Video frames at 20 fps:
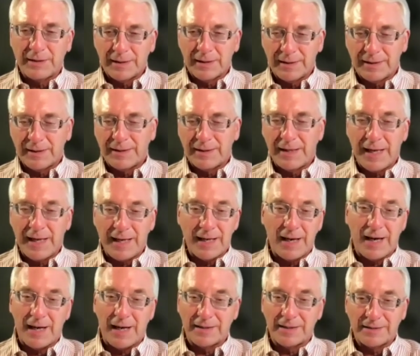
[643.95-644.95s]
And then
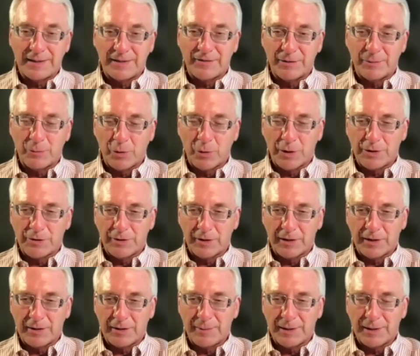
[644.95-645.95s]
AI is even more
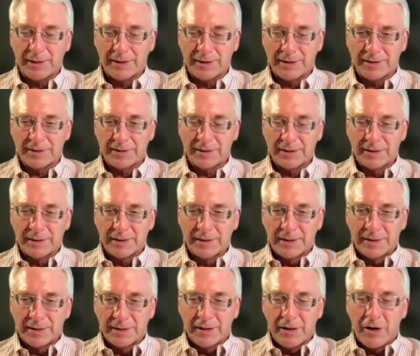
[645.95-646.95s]
tricky because
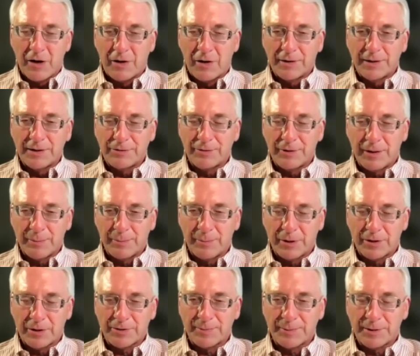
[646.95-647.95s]
all these
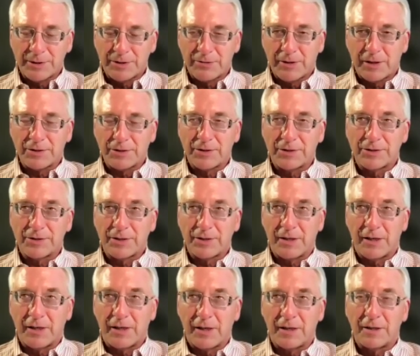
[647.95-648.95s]
reimbursement structures
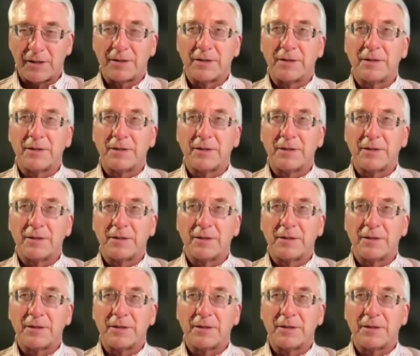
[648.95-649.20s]
are